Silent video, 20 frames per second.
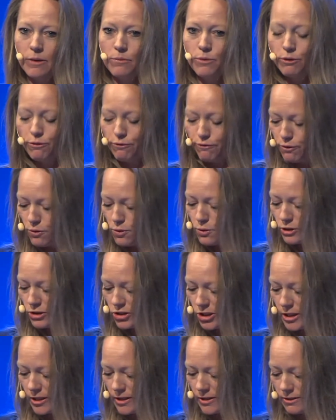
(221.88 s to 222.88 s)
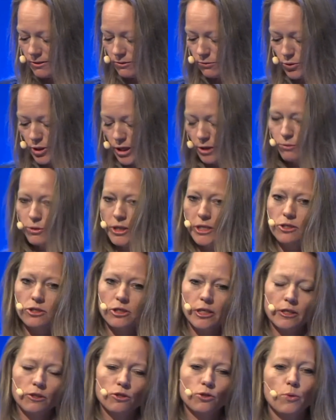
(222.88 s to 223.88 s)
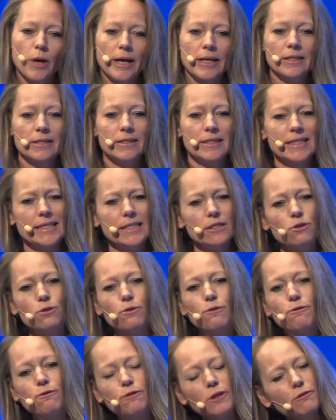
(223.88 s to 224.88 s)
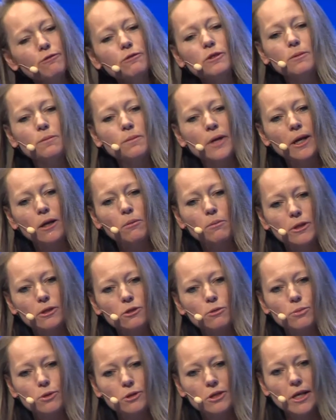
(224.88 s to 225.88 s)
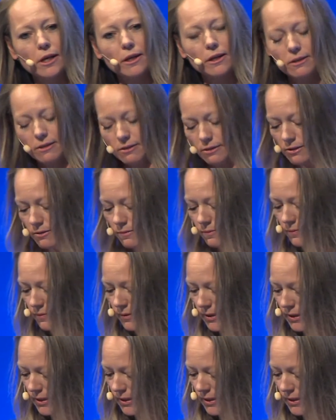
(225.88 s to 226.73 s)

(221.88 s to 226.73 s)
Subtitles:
And with 4G, we are reaching 20 to 50 megabits per second.